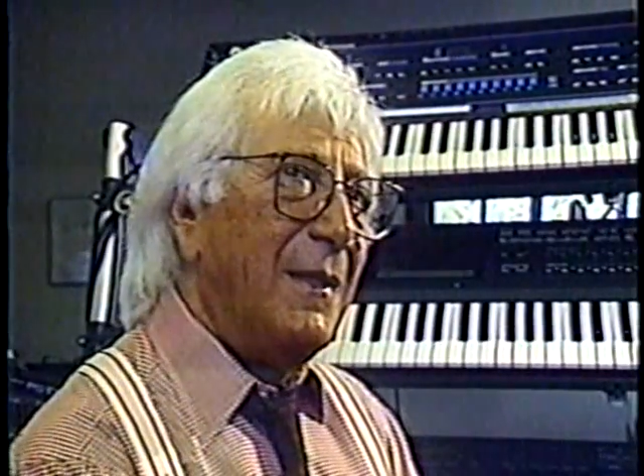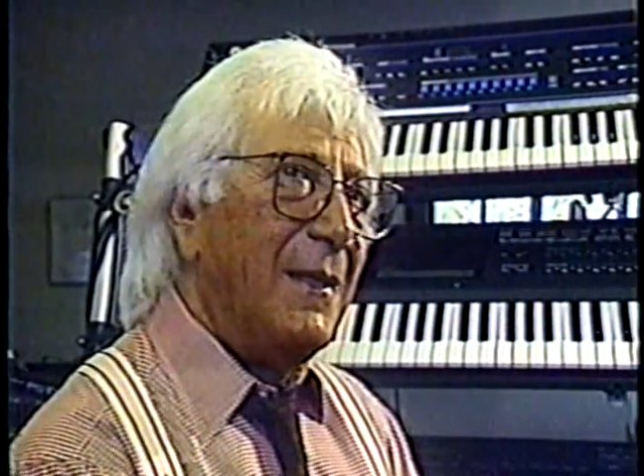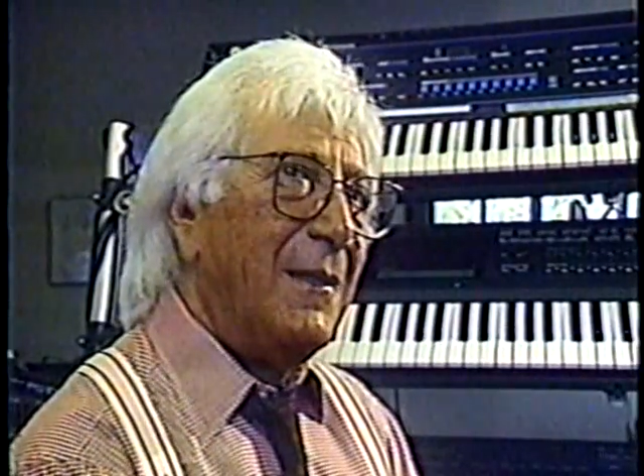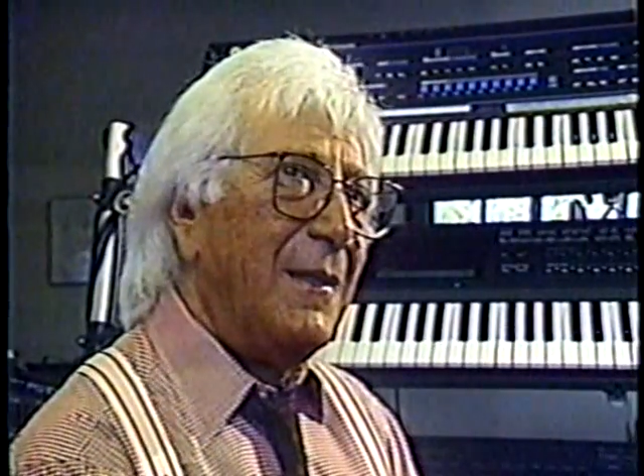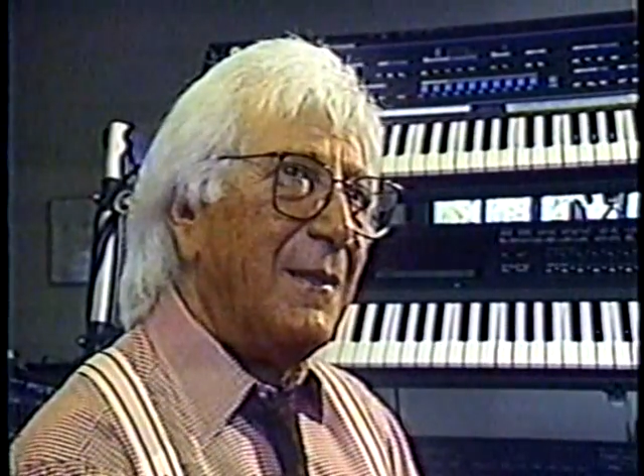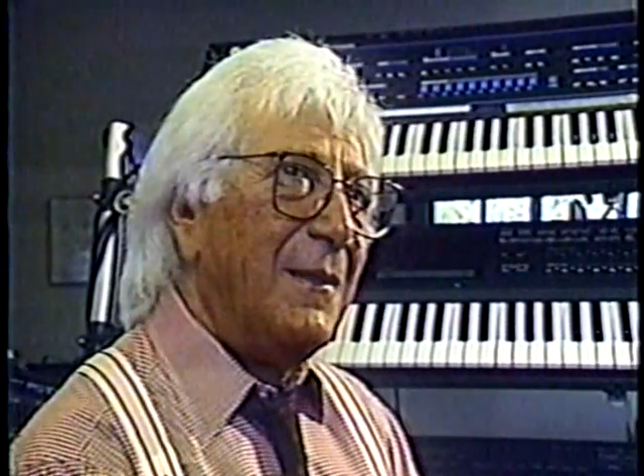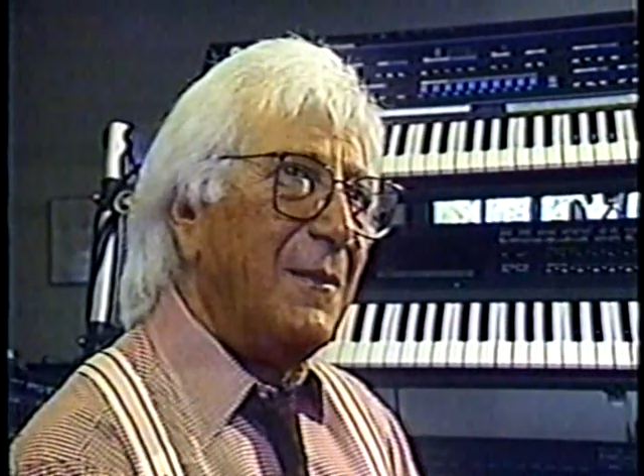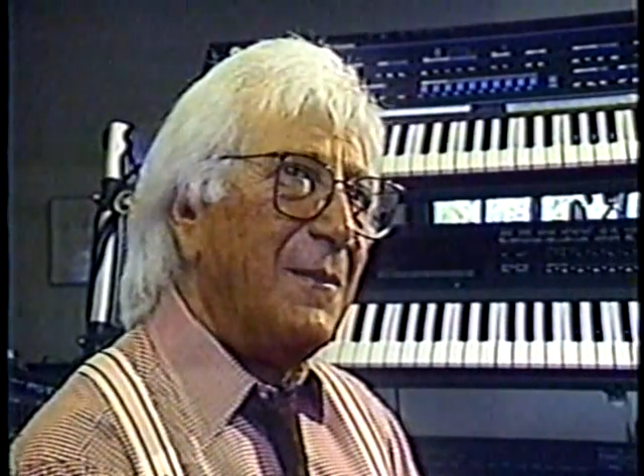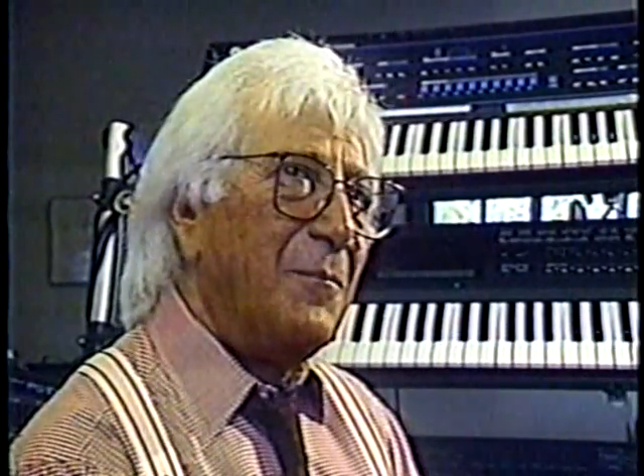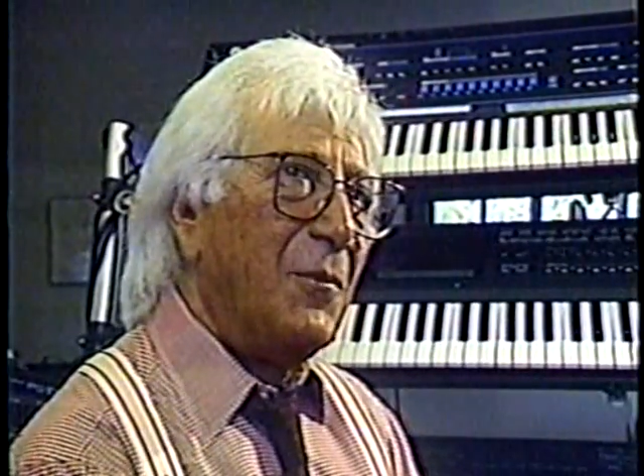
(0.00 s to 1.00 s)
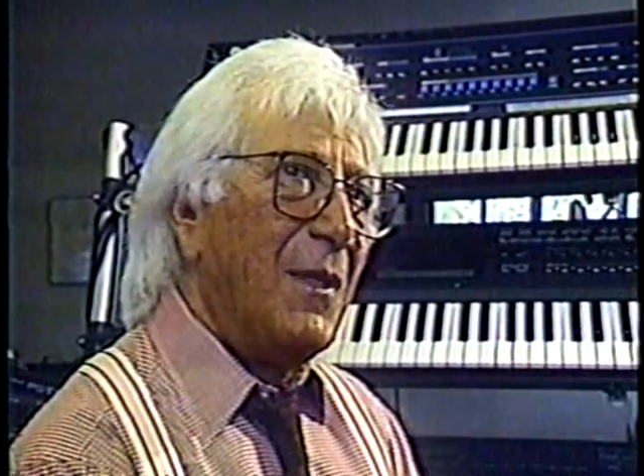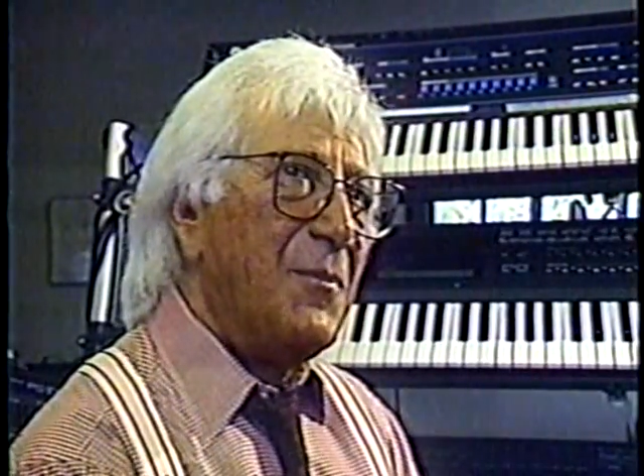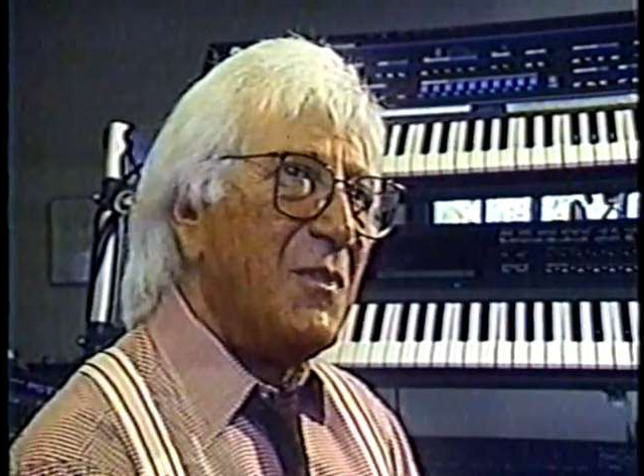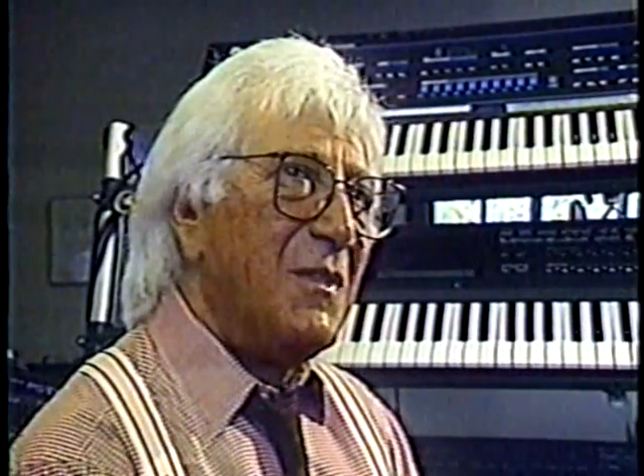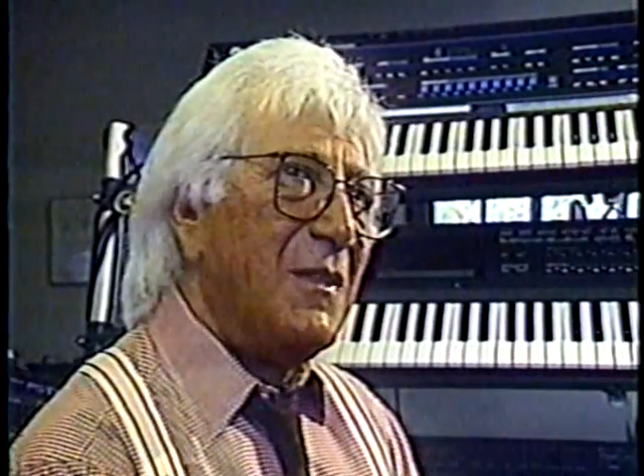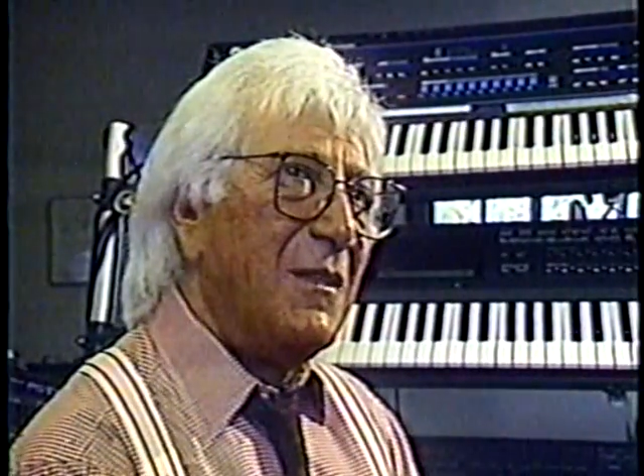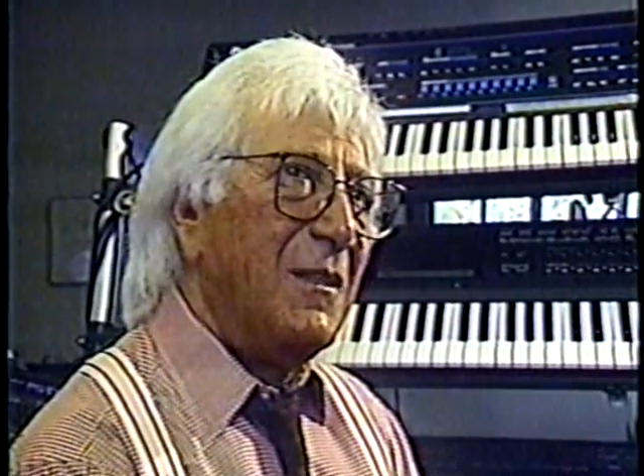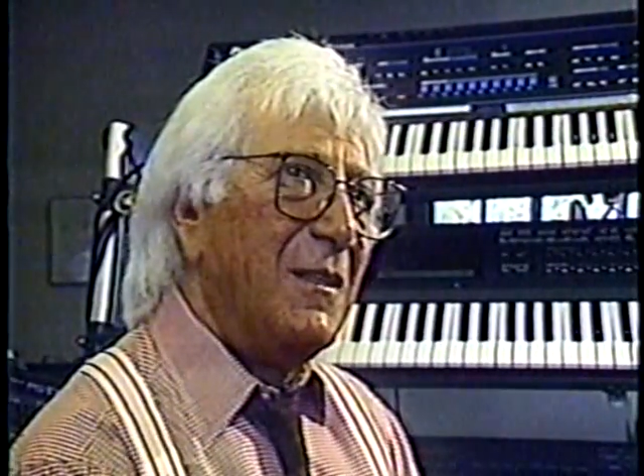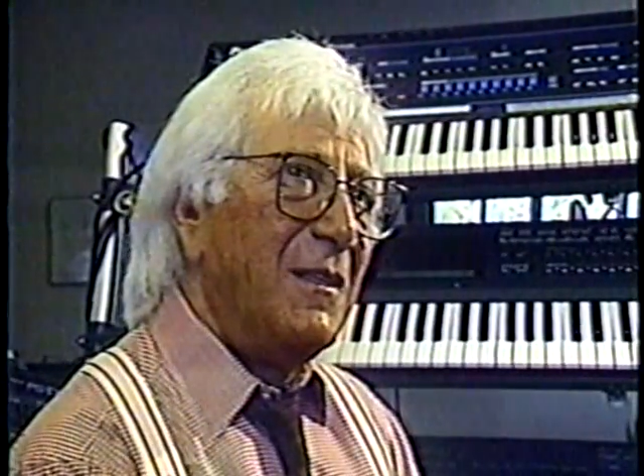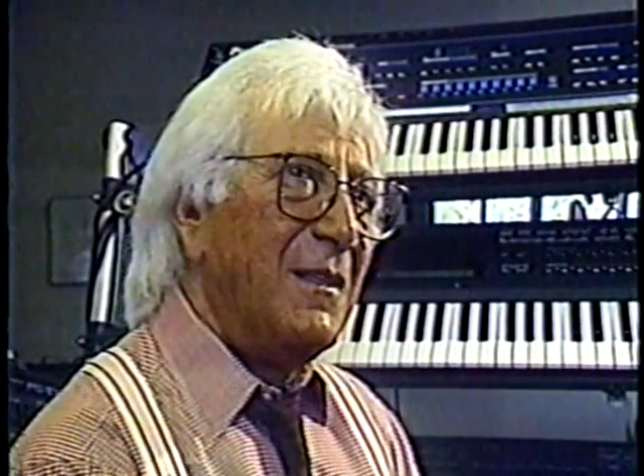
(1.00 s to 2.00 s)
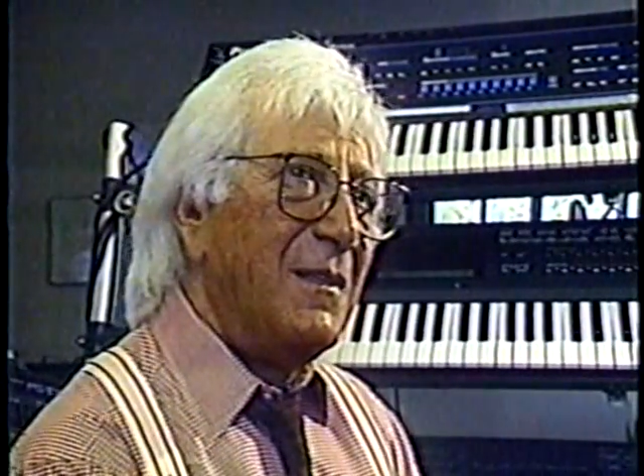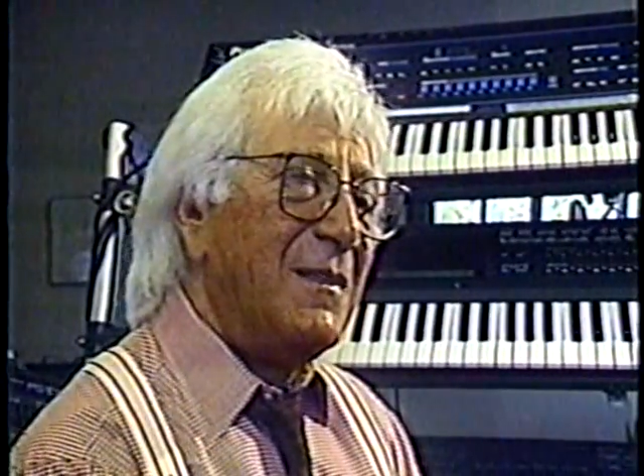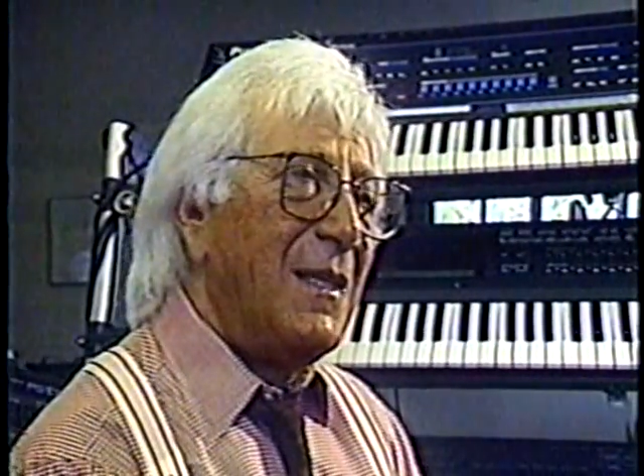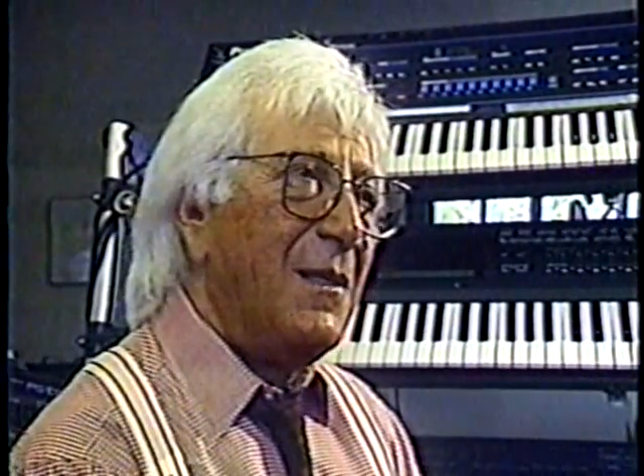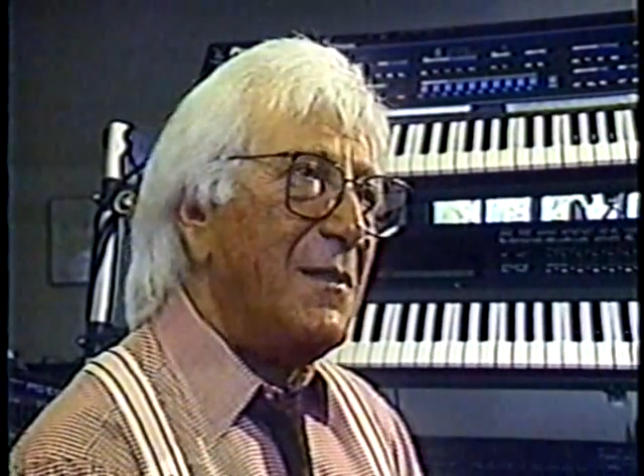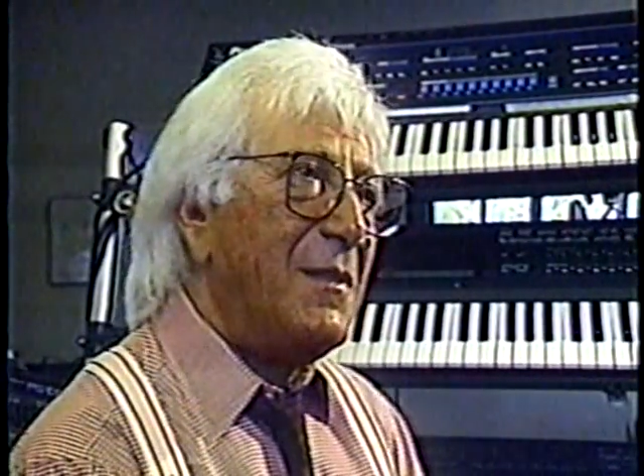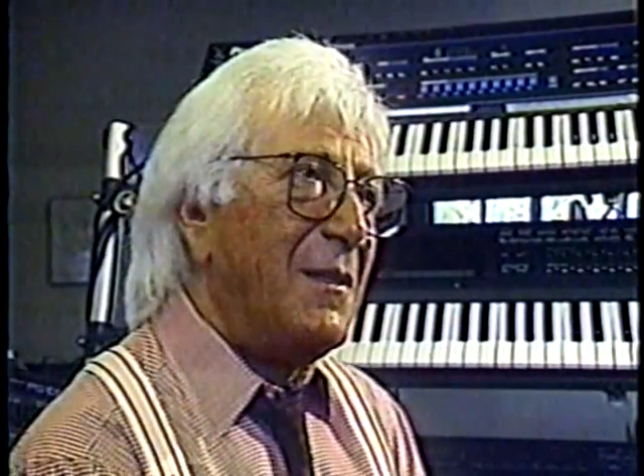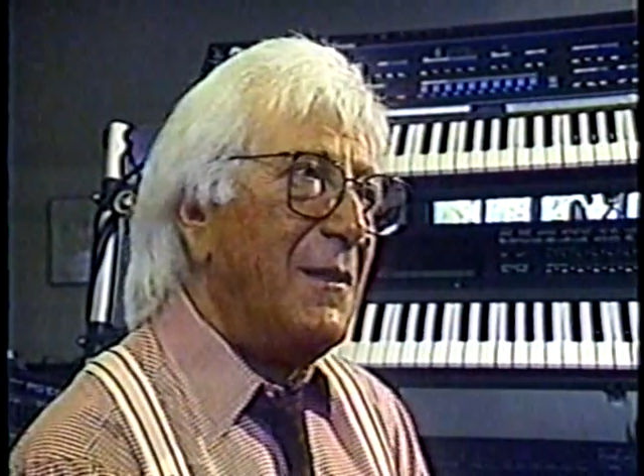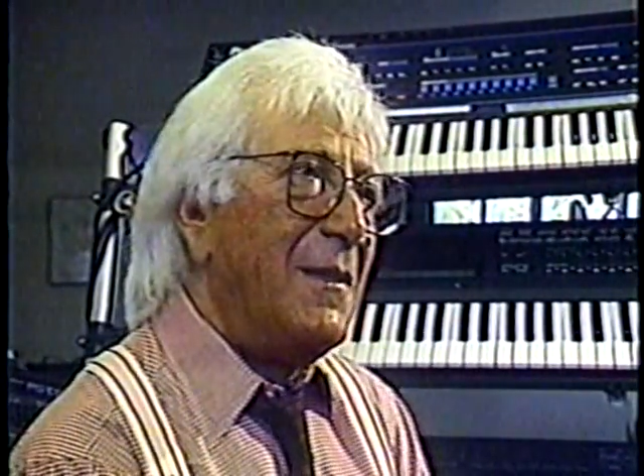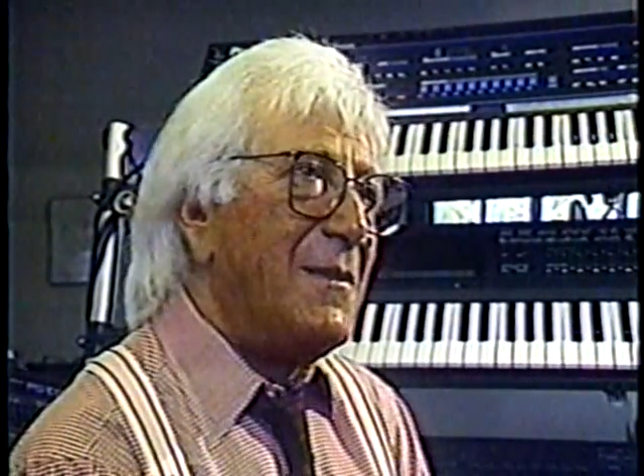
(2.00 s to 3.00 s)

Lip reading: I think that perhaps stylistically